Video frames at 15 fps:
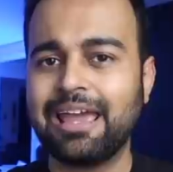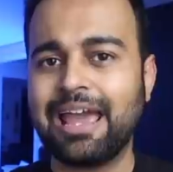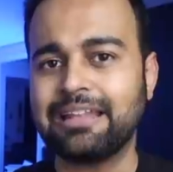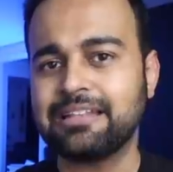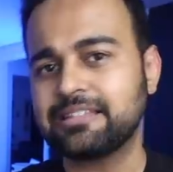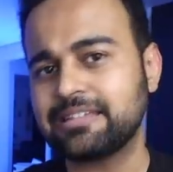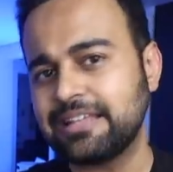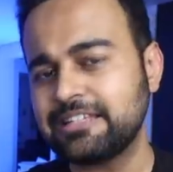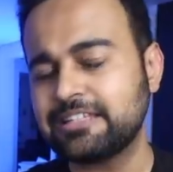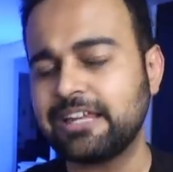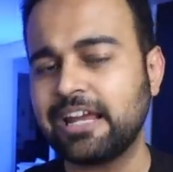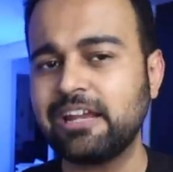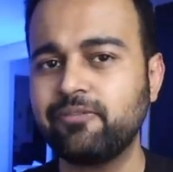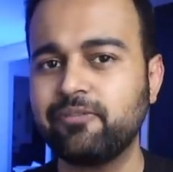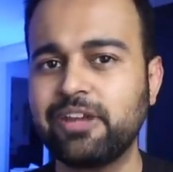and since
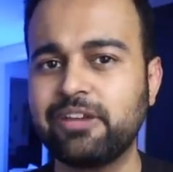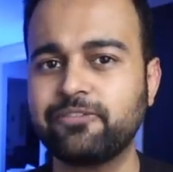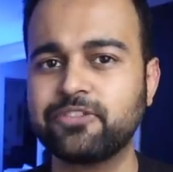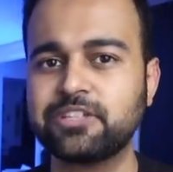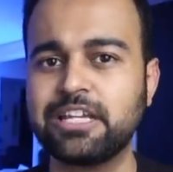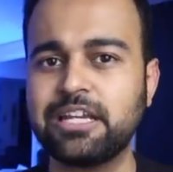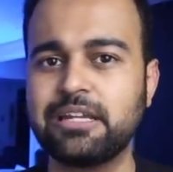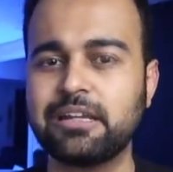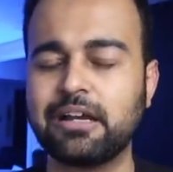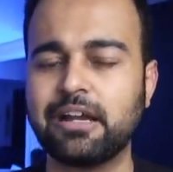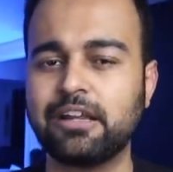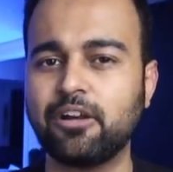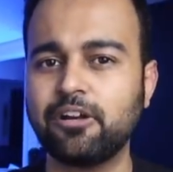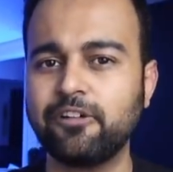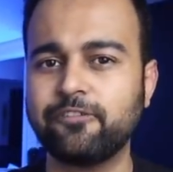then we have seen a
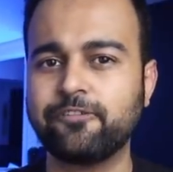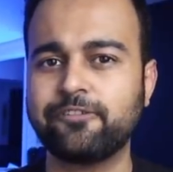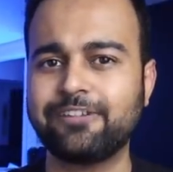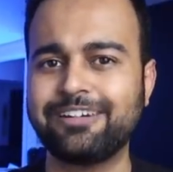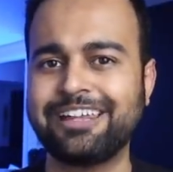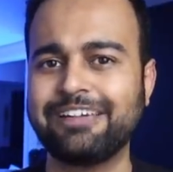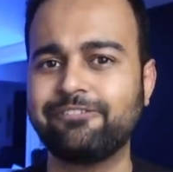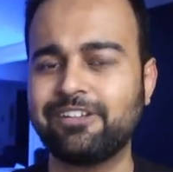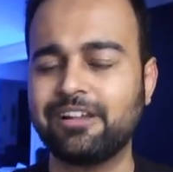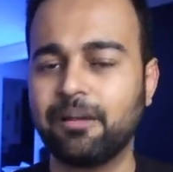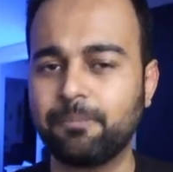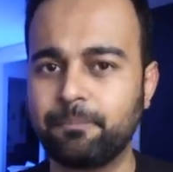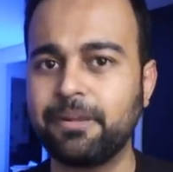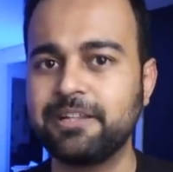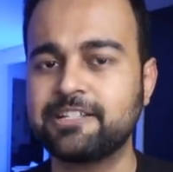lot of
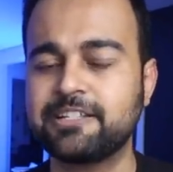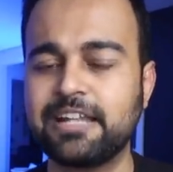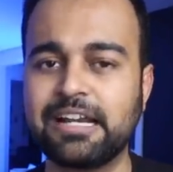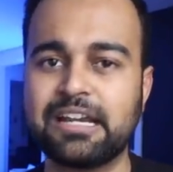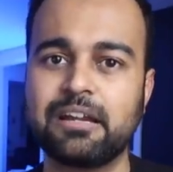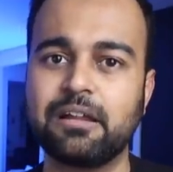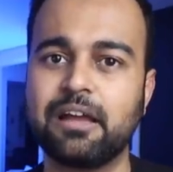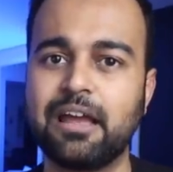developments that